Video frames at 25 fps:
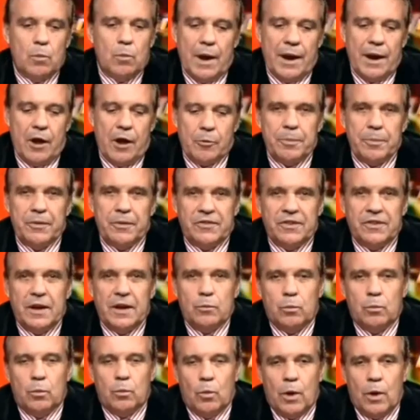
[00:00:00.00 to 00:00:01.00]
agree
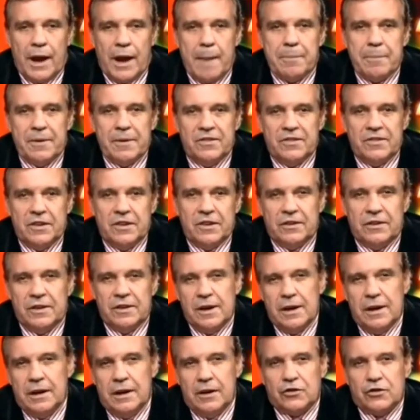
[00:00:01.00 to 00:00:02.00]
100%. What happens
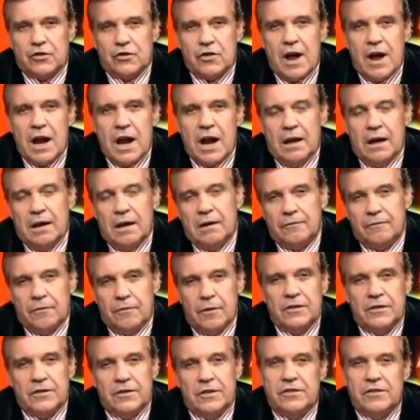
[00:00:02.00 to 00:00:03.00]
is in, in Australia,
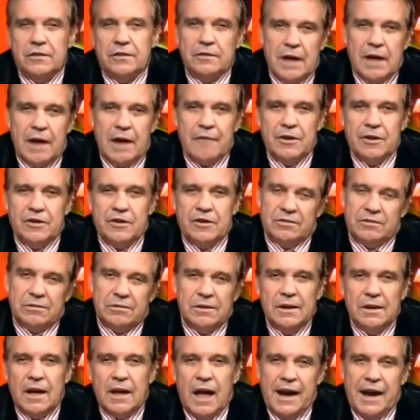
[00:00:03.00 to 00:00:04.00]
for instance, the
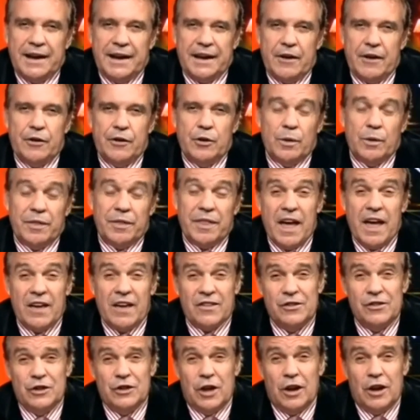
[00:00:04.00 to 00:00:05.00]
average 800 dollars to
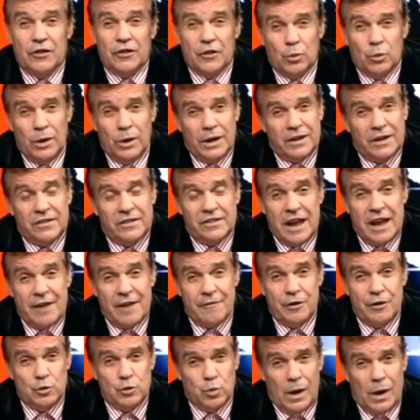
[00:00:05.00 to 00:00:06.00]
1,000 dollars a week is
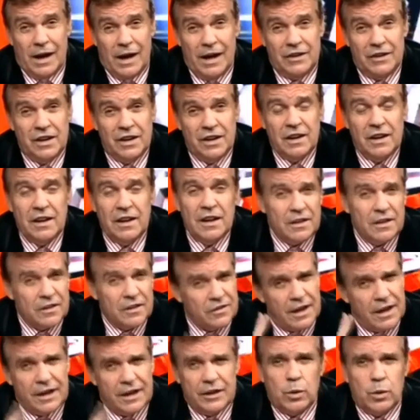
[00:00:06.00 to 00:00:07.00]
the average wage.
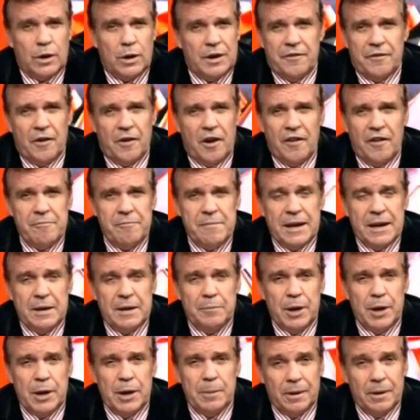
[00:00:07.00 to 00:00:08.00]
There's only 25
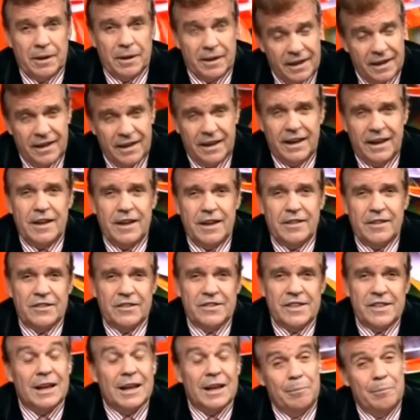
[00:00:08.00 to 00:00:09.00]
million people. Here
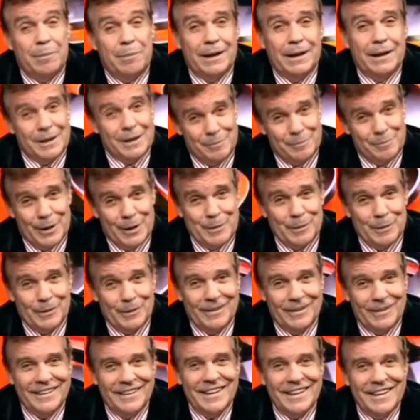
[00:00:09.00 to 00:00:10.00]
there's nearly a billion
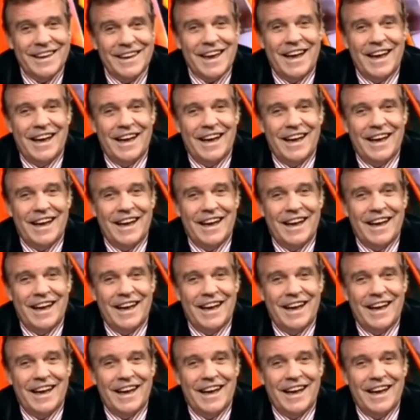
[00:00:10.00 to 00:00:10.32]
people.